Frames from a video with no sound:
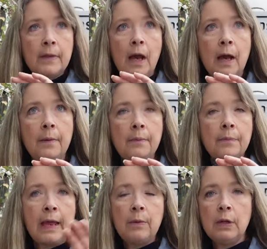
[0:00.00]
um,
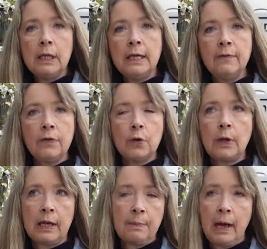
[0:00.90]
they will live through
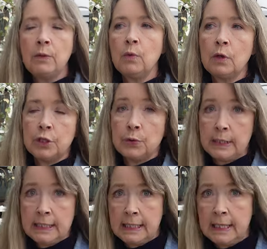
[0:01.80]
like mine will just
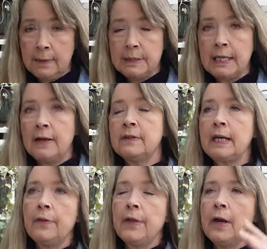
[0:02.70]
reseed themselves
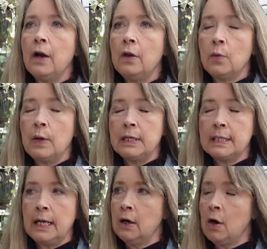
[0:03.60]
out there the ones
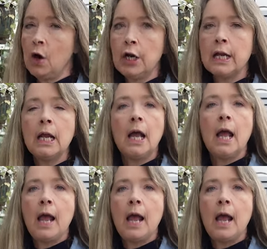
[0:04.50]
that are hardy